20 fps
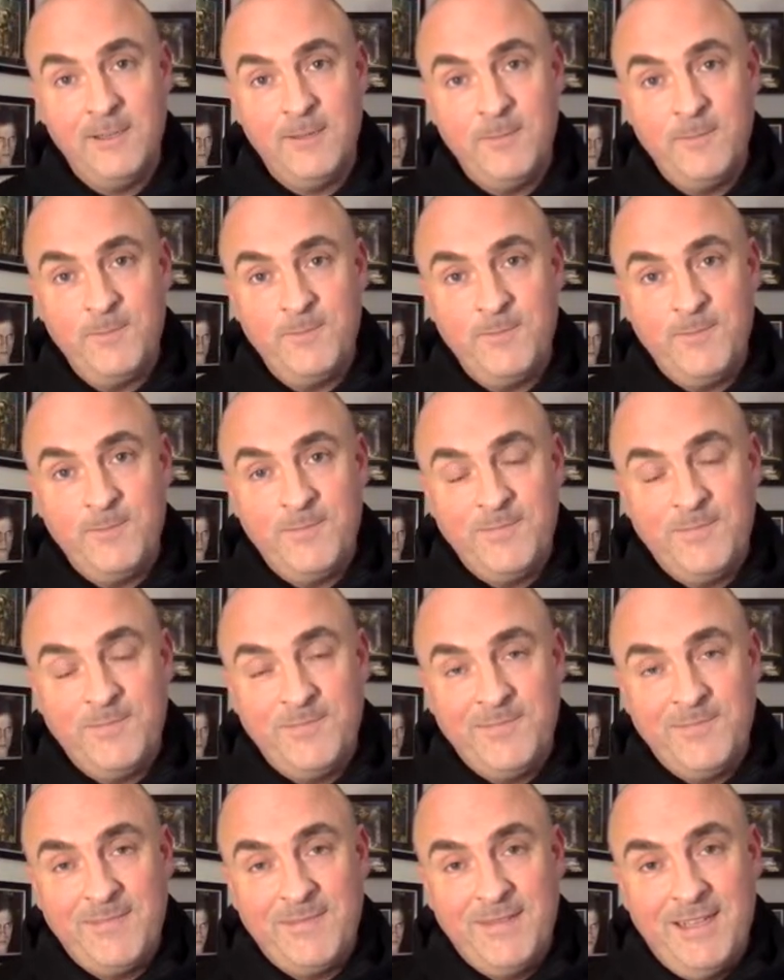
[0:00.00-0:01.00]

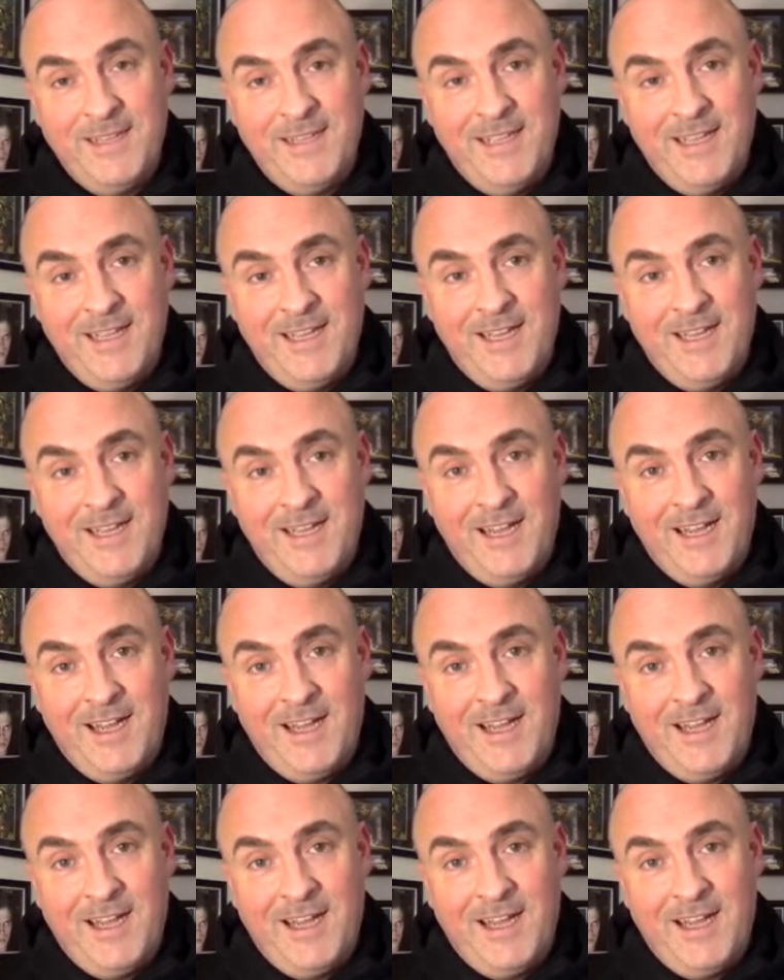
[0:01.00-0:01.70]
Nobody speaks.